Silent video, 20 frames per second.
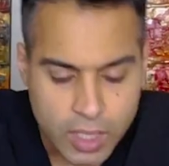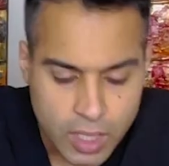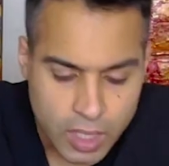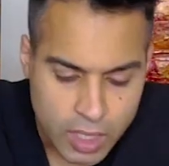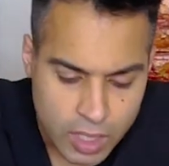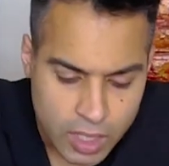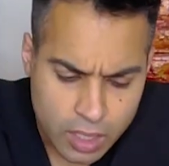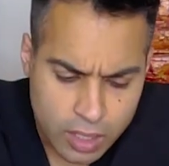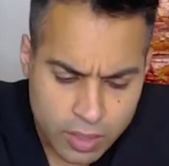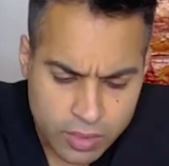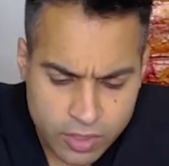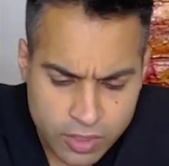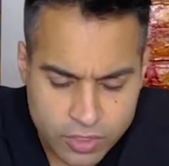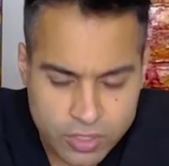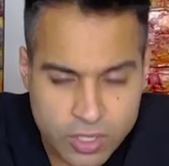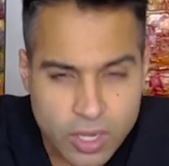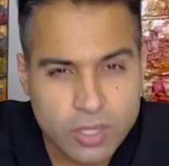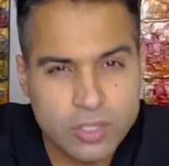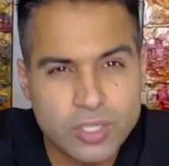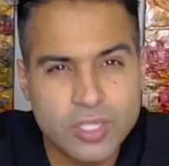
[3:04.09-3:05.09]
There's
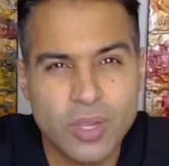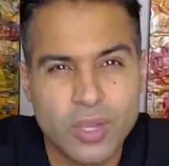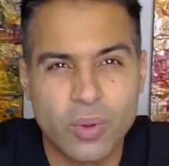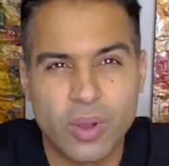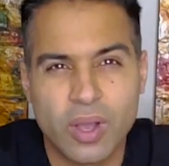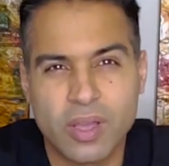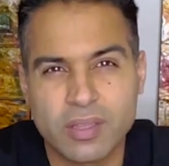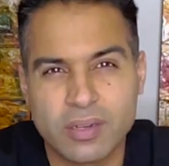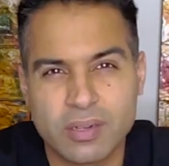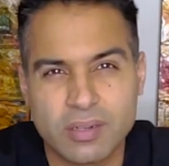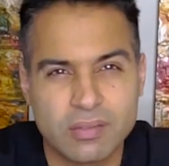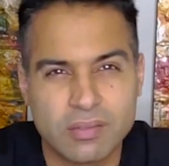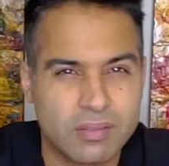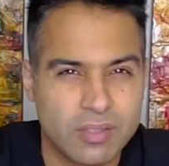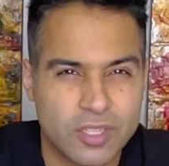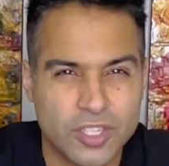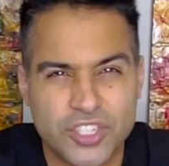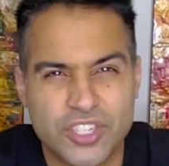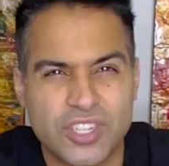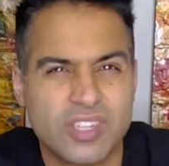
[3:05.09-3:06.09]
also other
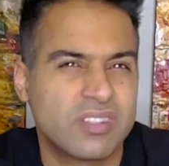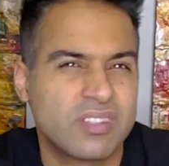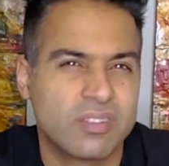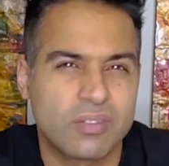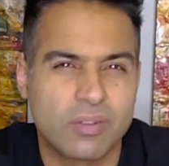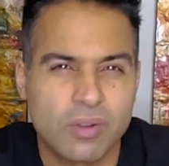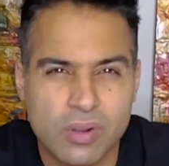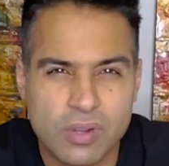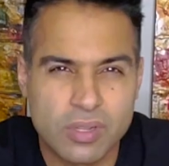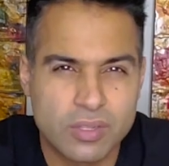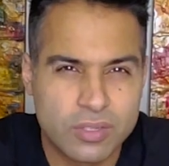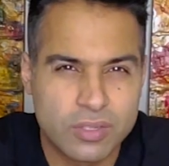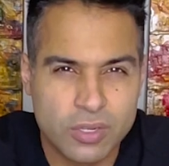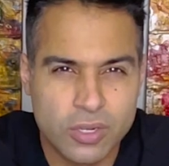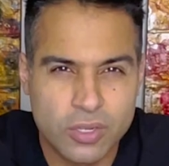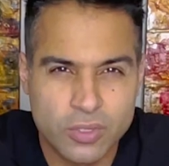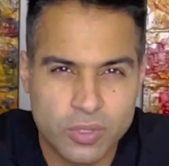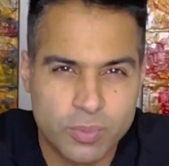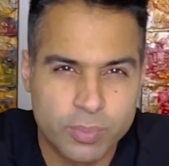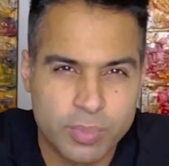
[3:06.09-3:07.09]
logistical
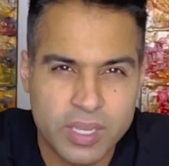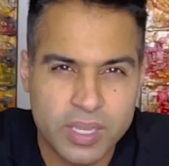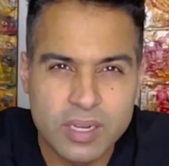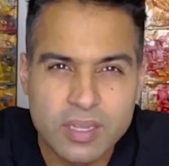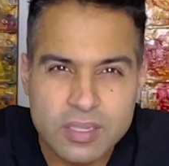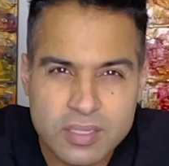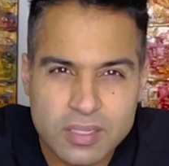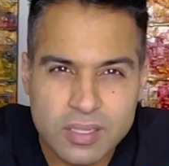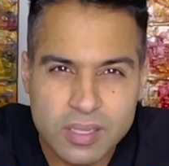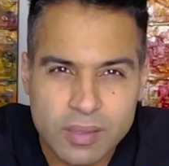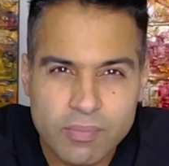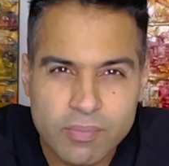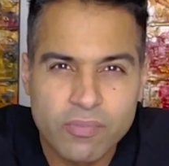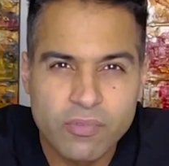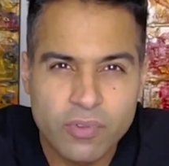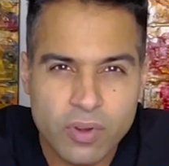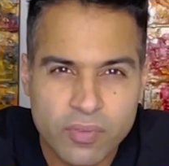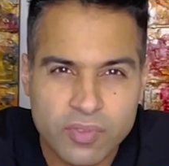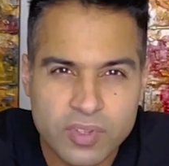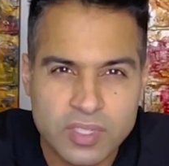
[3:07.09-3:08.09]
concerns with being asleep
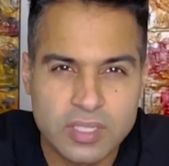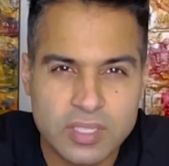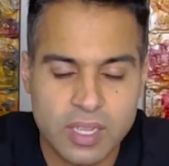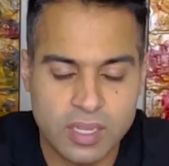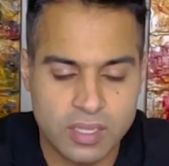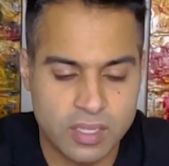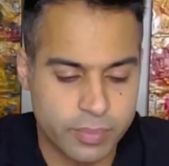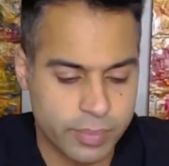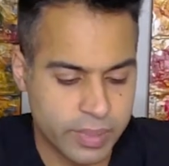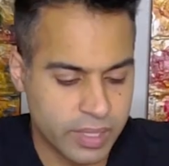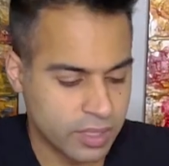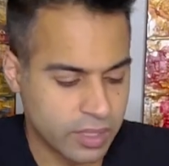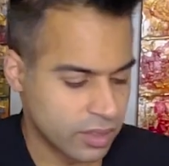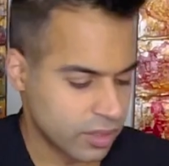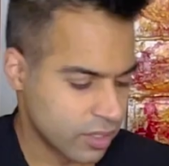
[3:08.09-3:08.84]
for a vasectomy.